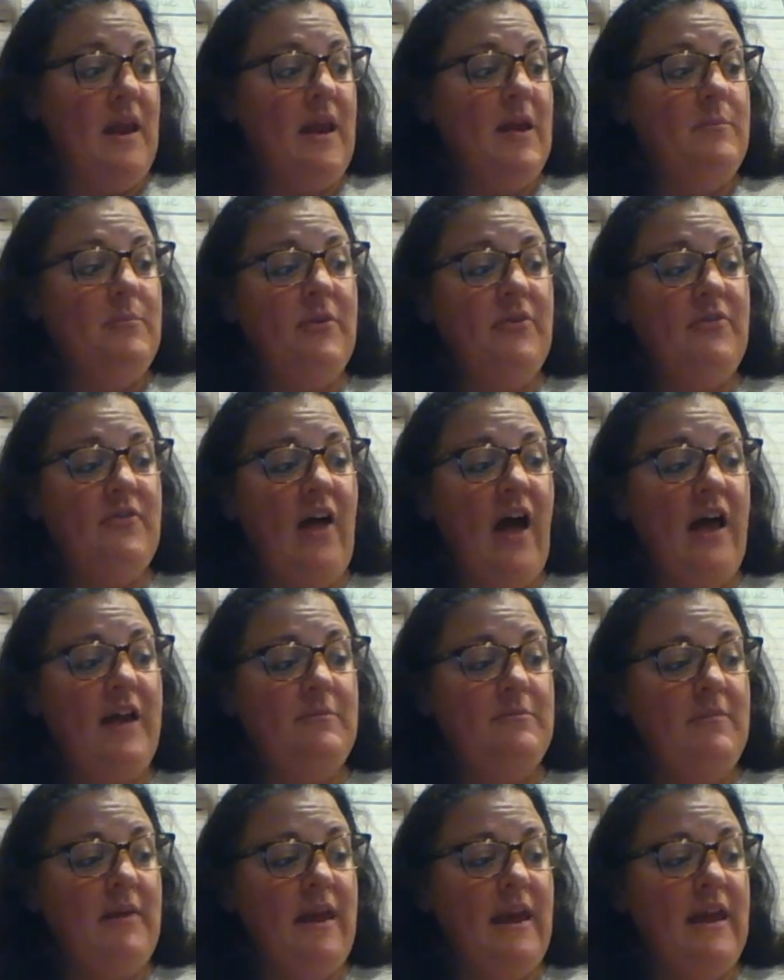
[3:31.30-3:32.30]

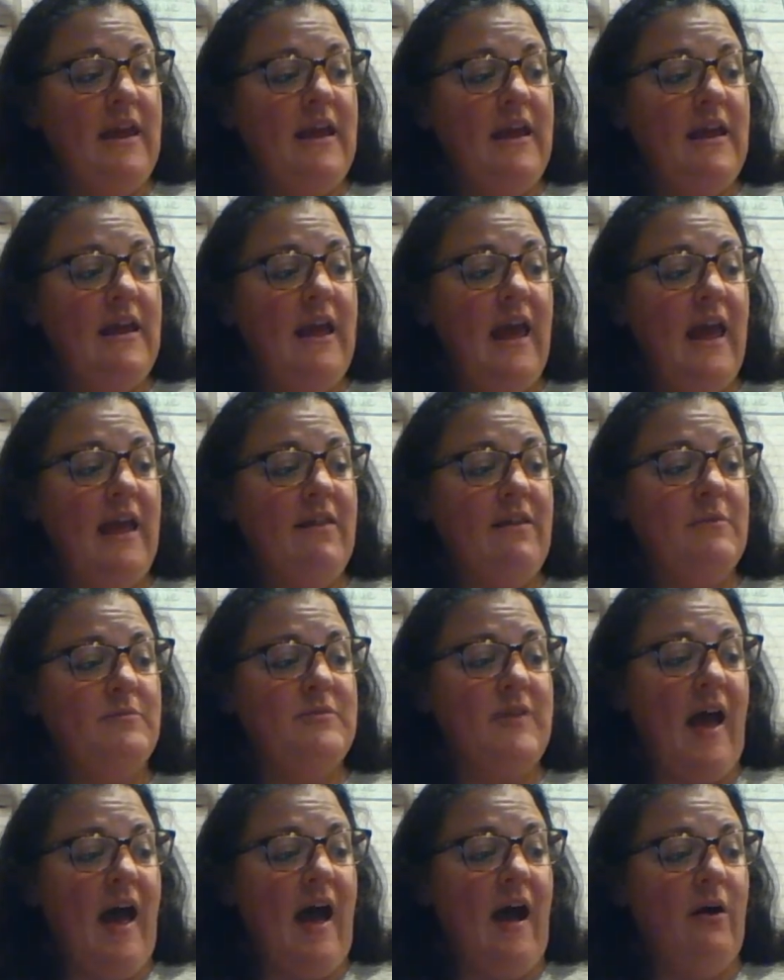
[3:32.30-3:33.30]
Beside me, Caleb
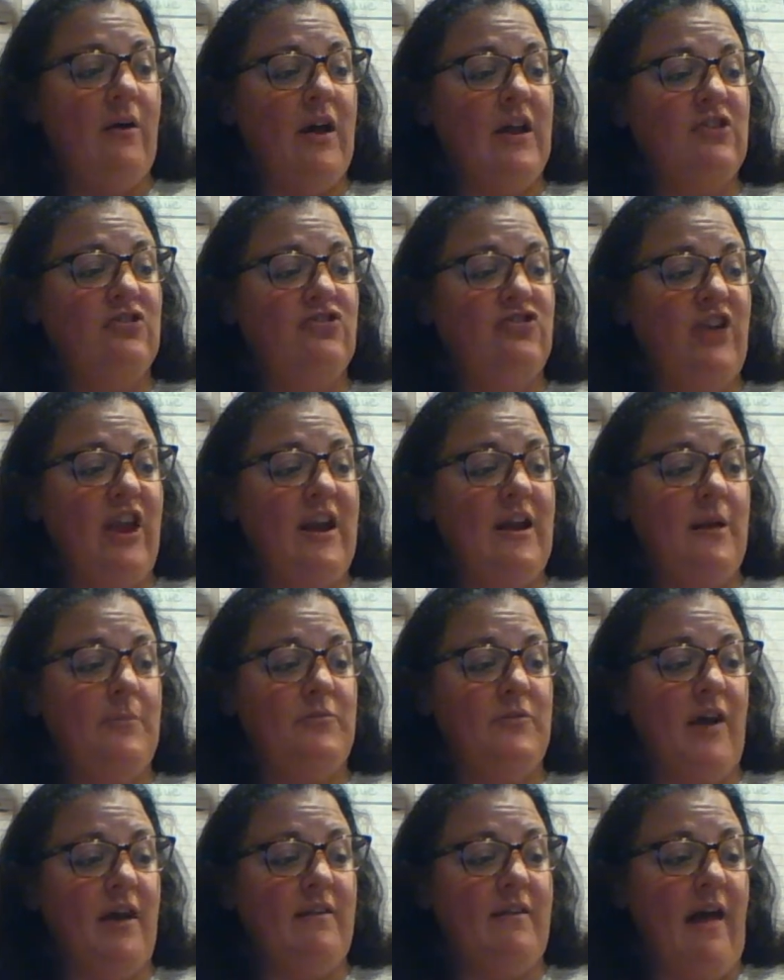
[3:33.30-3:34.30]
Dow and
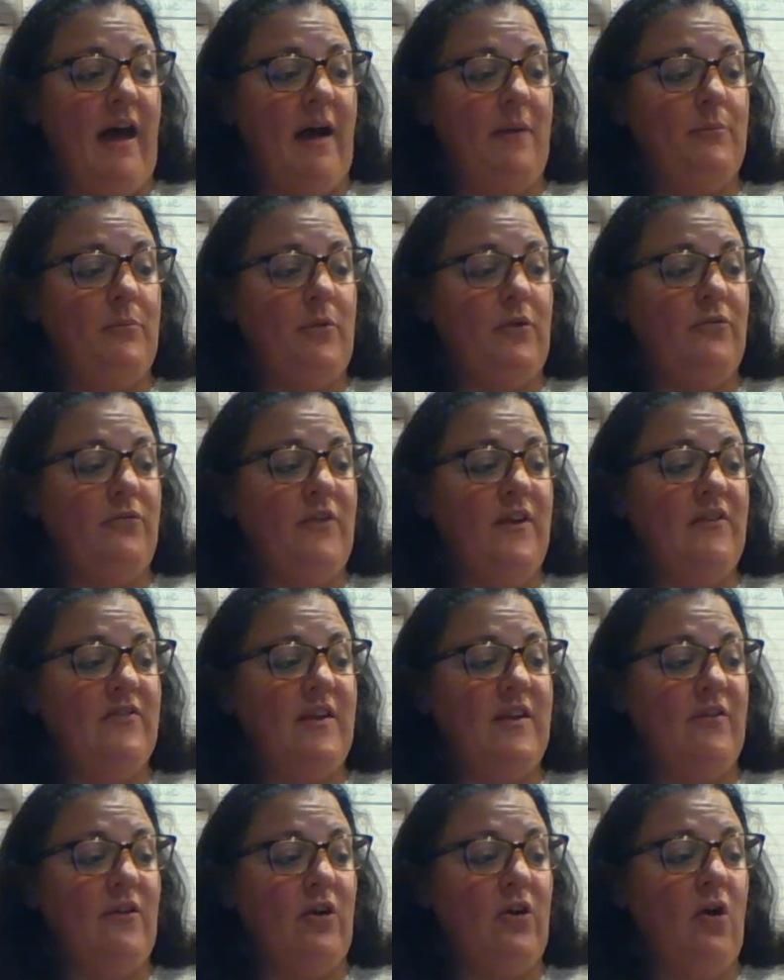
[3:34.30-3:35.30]
Jacob Dunlap were
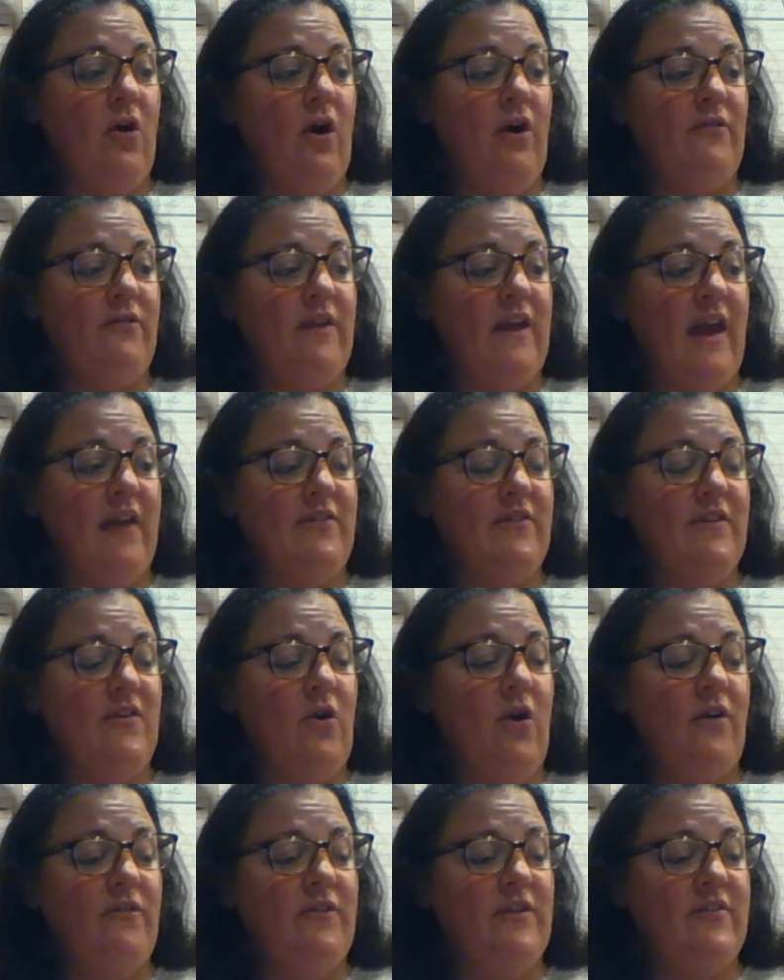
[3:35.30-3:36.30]
fixing their coffee at the
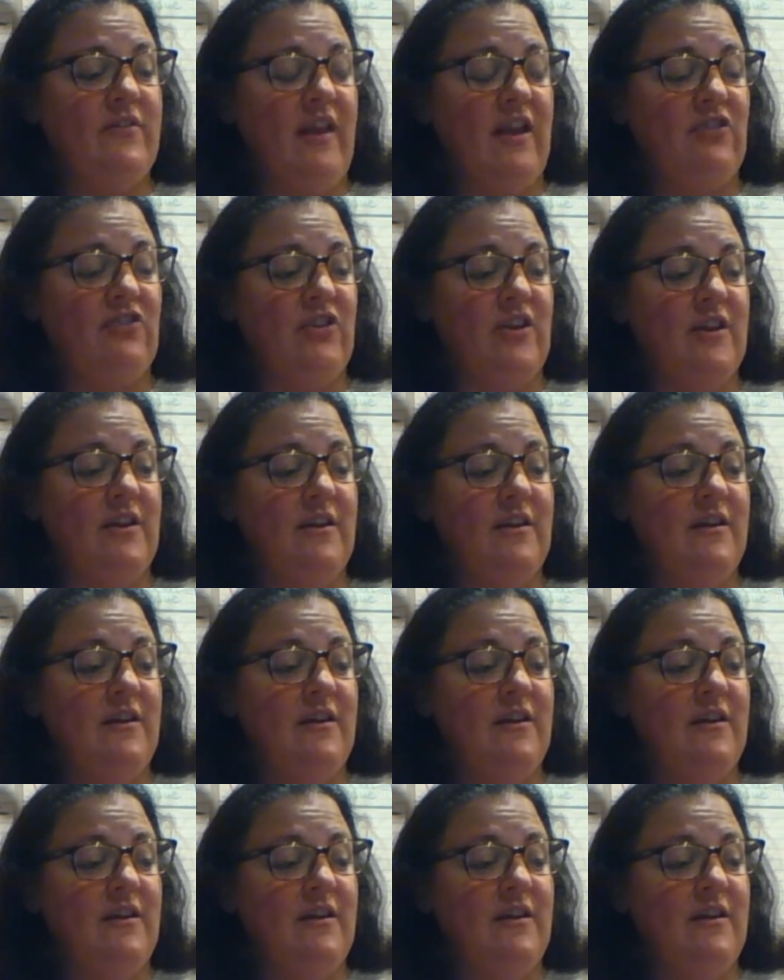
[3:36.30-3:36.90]
coffee station.